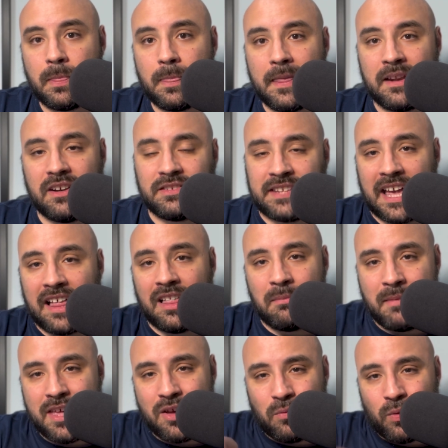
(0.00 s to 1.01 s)
And you're telling
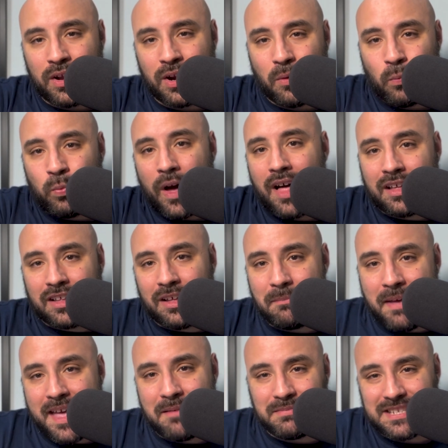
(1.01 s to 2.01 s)
me you wouldn't welcome
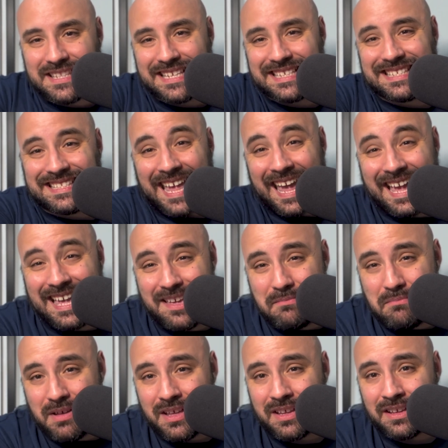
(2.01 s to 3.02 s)
him to this
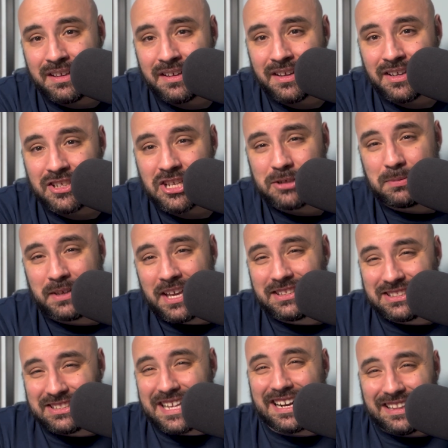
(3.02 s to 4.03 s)
team just because
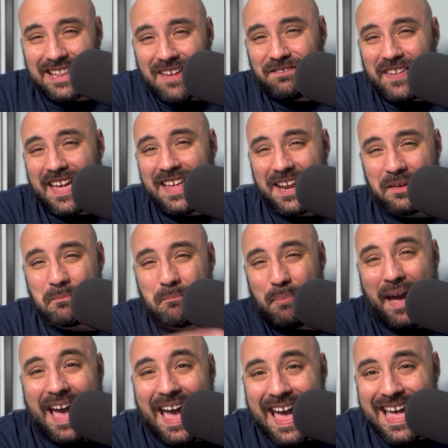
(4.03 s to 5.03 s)
he's not a left-handed
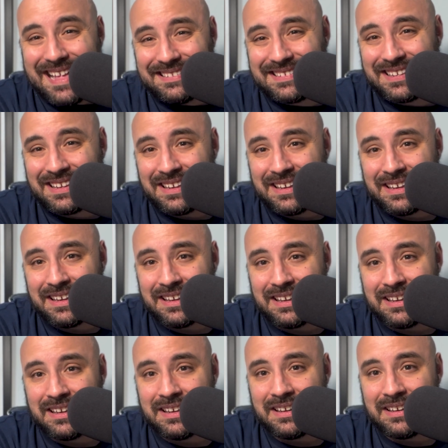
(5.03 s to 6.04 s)
bat?
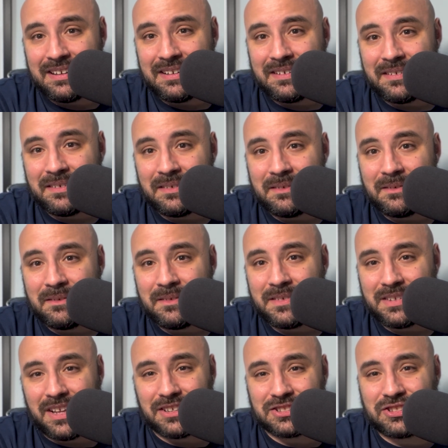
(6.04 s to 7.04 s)

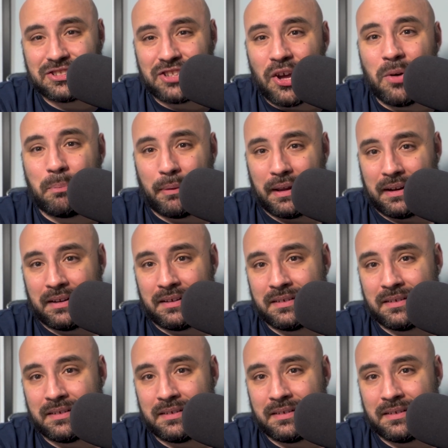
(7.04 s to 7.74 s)
A little stupid.